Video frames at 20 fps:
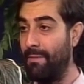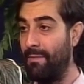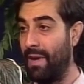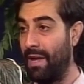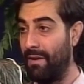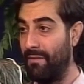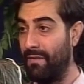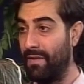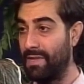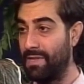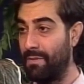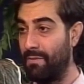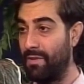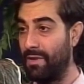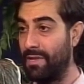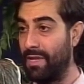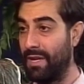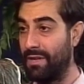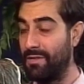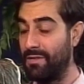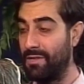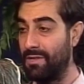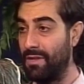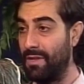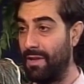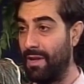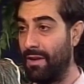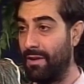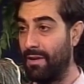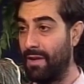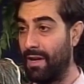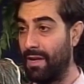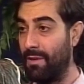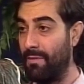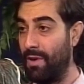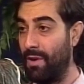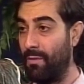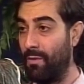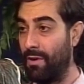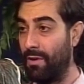benefits and protections to the
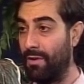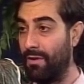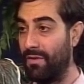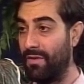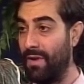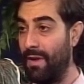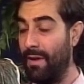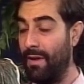undocumented workers,